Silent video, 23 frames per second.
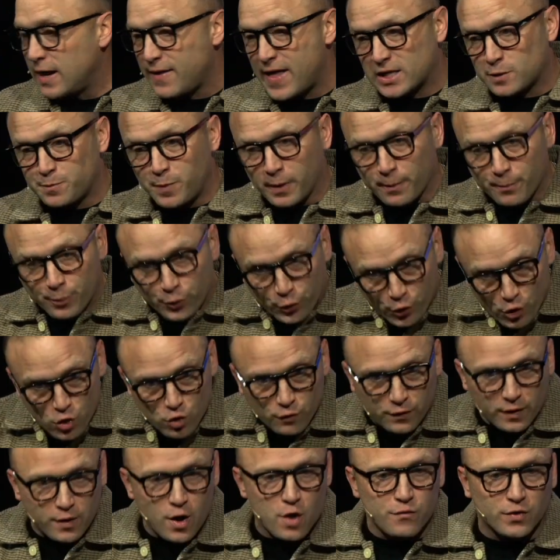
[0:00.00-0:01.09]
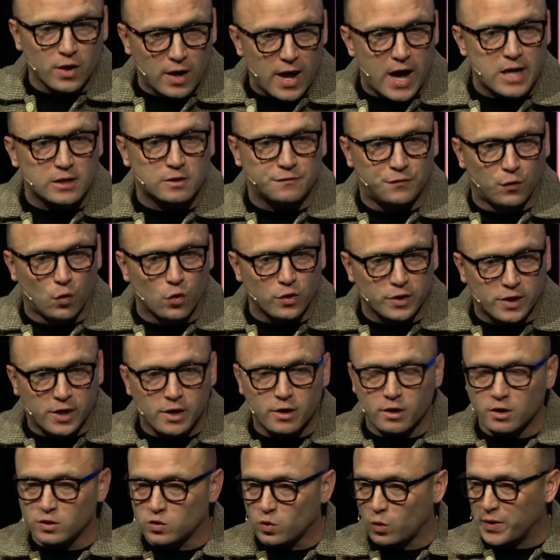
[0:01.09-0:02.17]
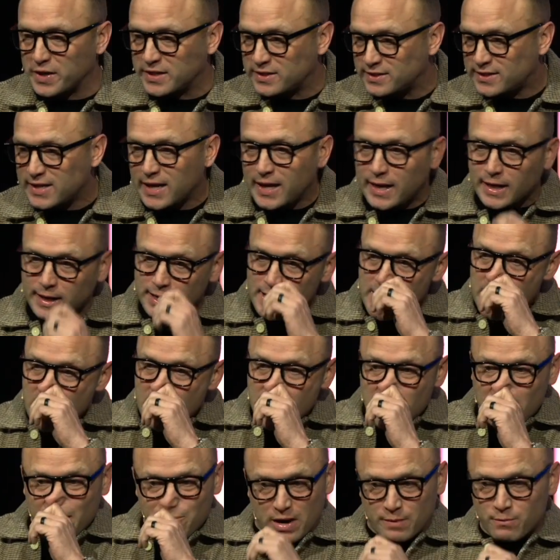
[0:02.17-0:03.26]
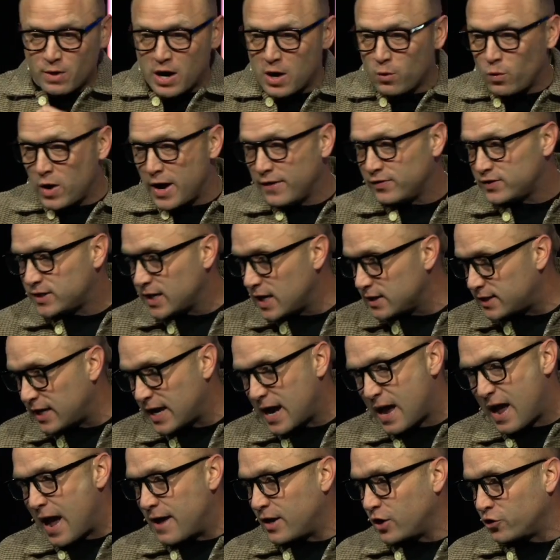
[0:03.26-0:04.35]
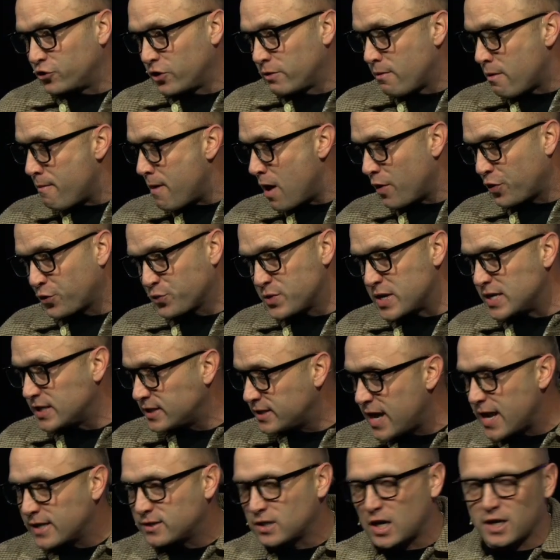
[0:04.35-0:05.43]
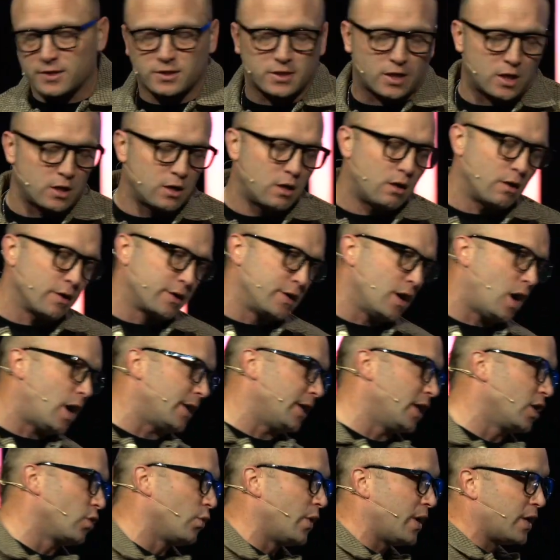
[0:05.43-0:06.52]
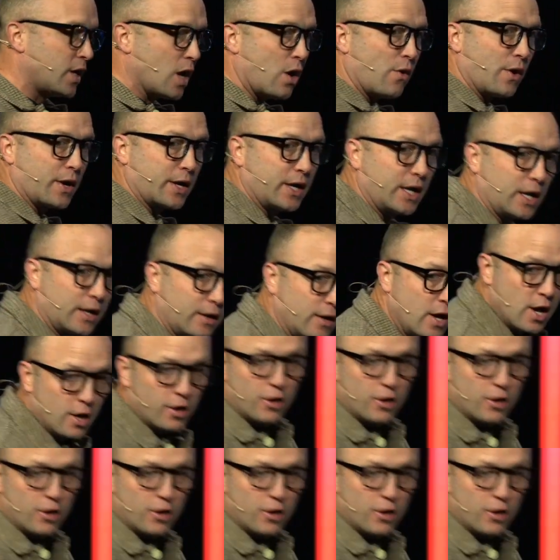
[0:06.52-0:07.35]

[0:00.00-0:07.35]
And that's been proven over the last 4 years. When we see it, my wife says, hey, I had a dream about 3 snakes. I said, oh, God, here we go again.